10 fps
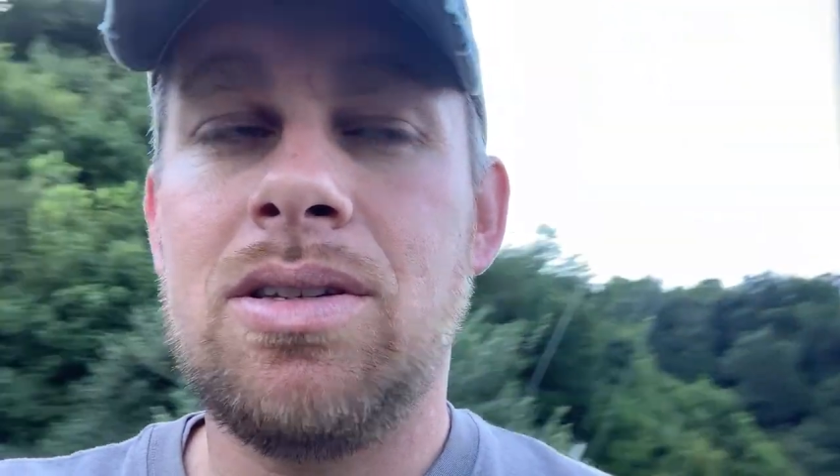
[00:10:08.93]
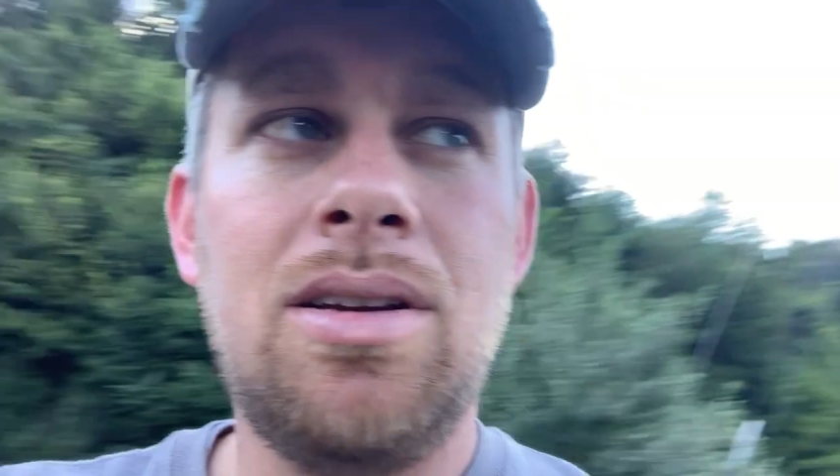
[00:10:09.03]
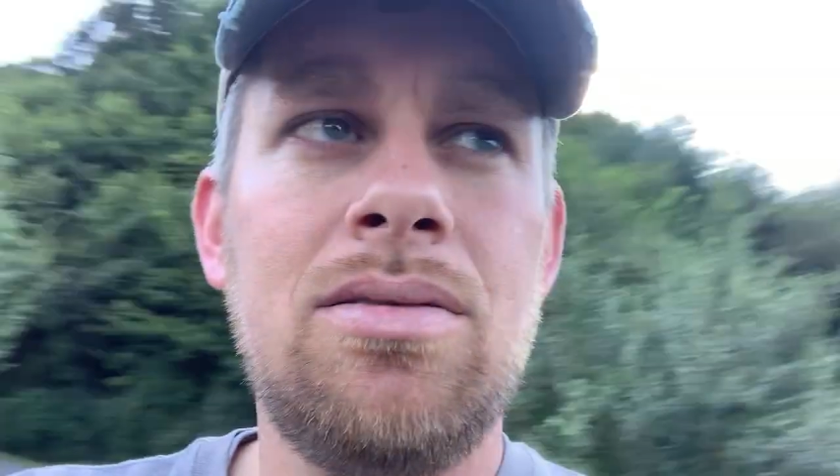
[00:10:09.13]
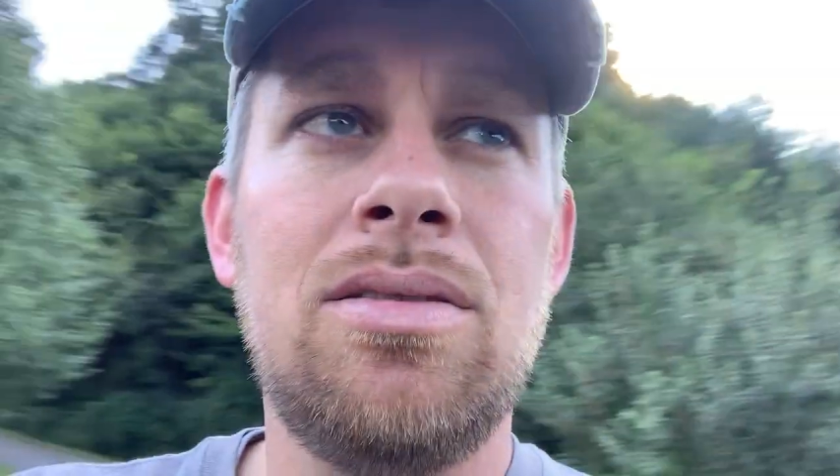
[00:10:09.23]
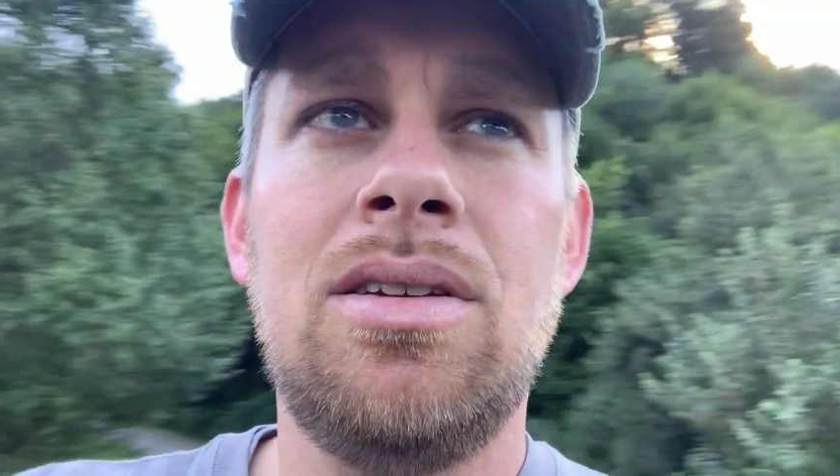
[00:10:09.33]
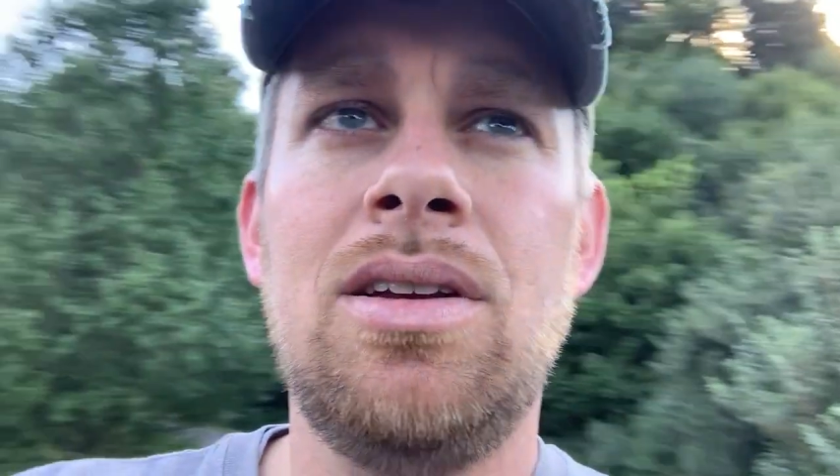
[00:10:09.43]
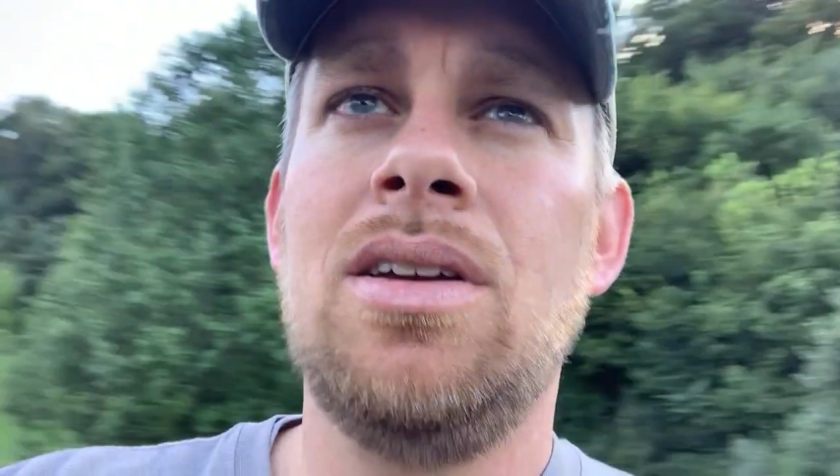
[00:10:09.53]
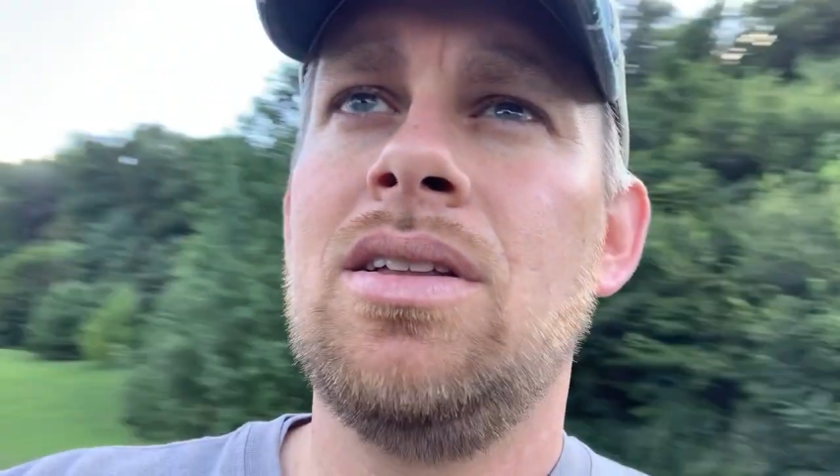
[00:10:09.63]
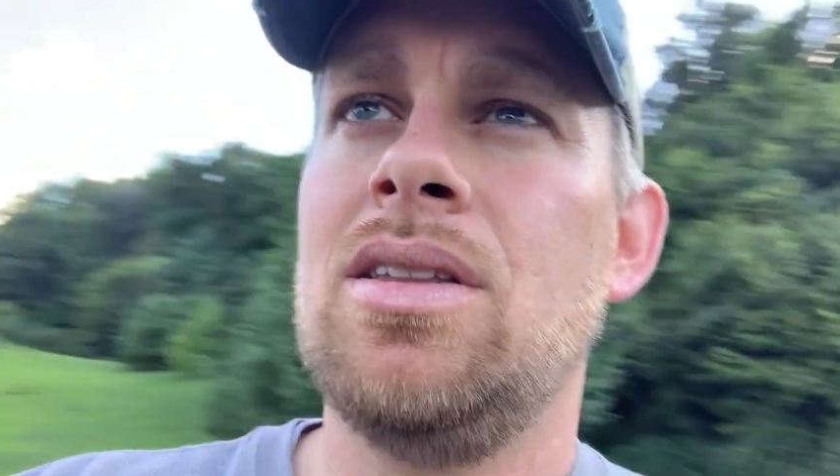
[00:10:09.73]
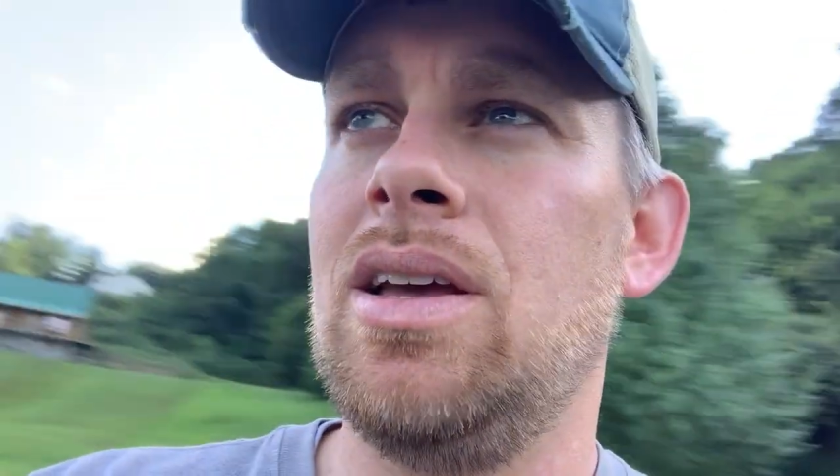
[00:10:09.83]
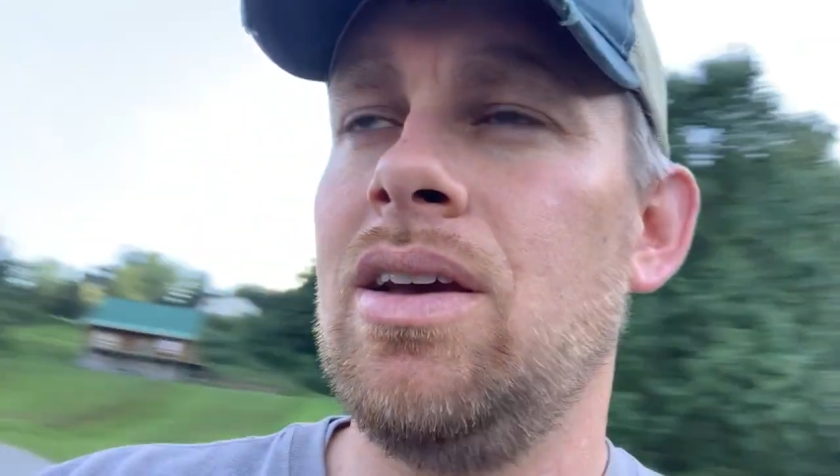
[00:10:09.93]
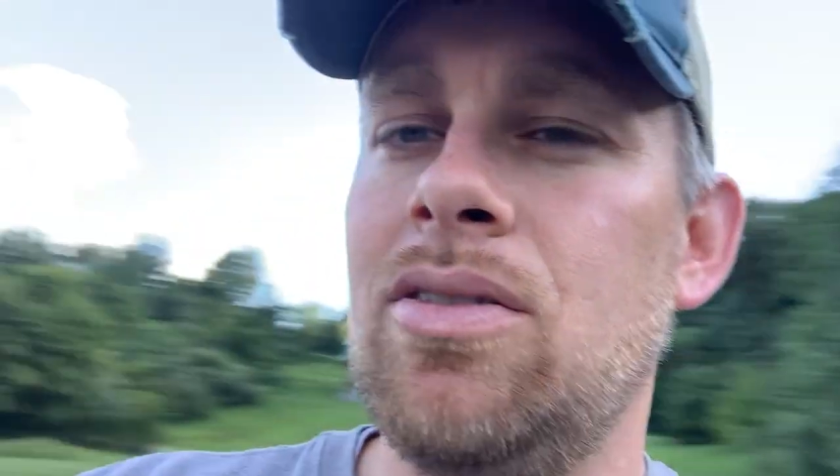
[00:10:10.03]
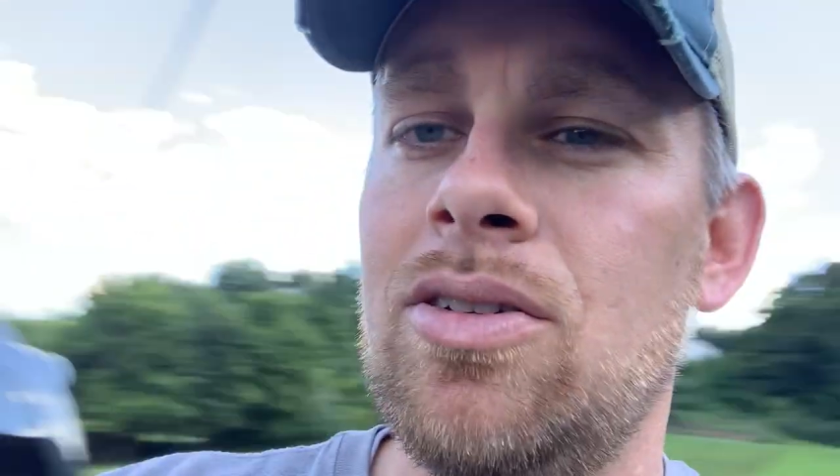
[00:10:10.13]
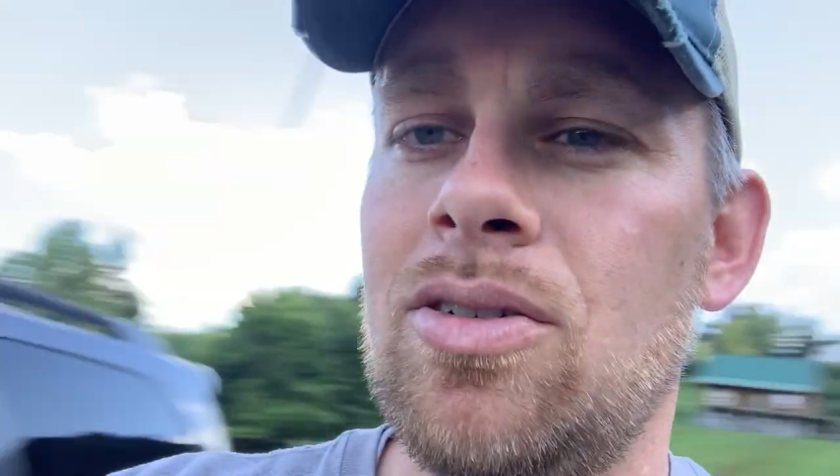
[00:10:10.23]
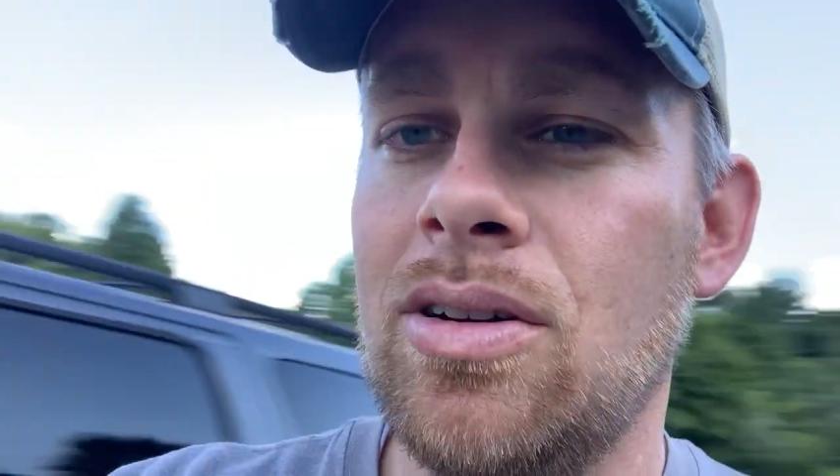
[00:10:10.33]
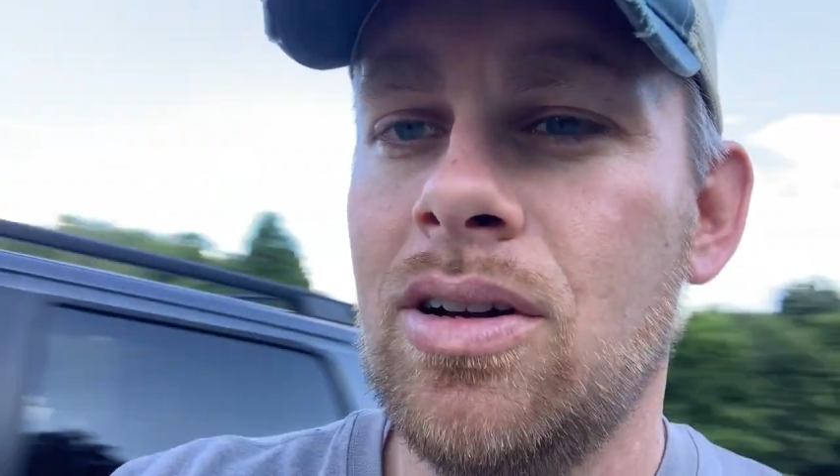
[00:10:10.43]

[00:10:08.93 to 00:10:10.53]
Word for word: stuff. They have a little